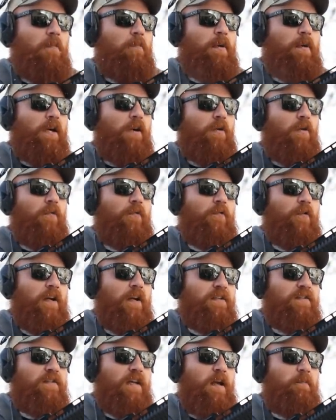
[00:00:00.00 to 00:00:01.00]
Big old
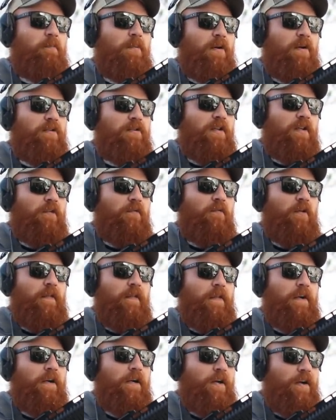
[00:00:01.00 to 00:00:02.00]
front sight post on the
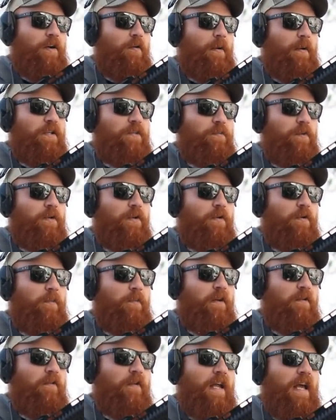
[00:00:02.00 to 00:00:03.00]
front there, kind of reminds me a little
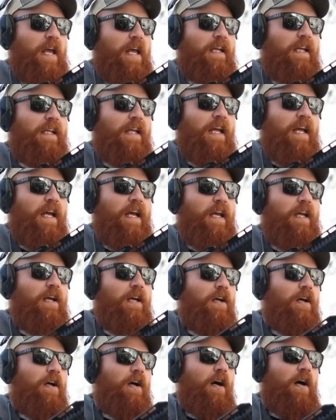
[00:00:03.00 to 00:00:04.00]
bit of an
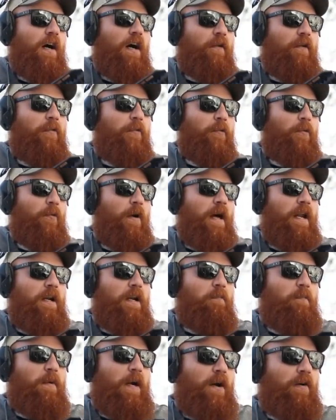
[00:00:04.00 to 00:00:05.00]
AK.
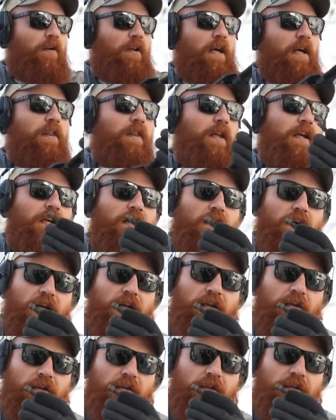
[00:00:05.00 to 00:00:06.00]
Threaded barrel, I think, on
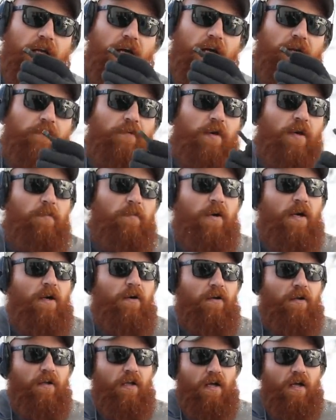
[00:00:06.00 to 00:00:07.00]
it. Yeah, threaded
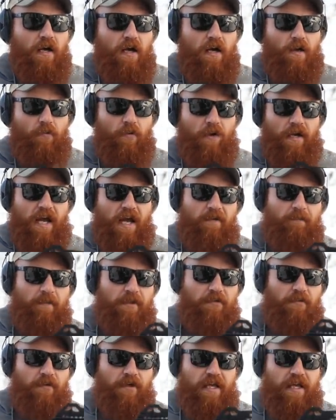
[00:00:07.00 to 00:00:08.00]
barrel. 1/2
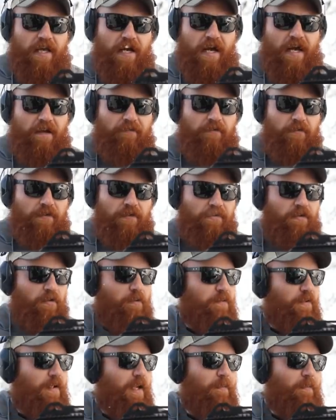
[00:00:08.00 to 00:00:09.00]
by 28, I have to
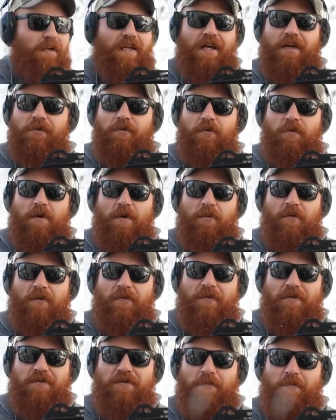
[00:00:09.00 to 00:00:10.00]
assume, so that'd be kind of cool. Maybe we'll
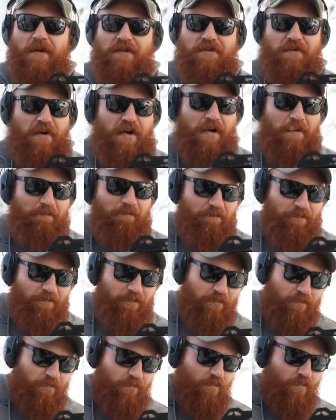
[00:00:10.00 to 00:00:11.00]
throw a suppressor
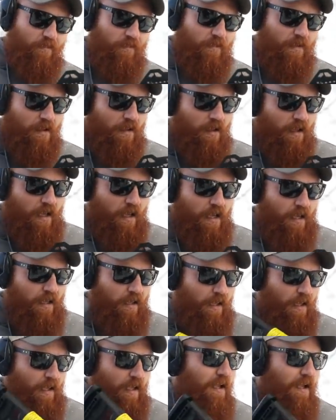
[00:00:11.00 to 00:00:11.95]
on it.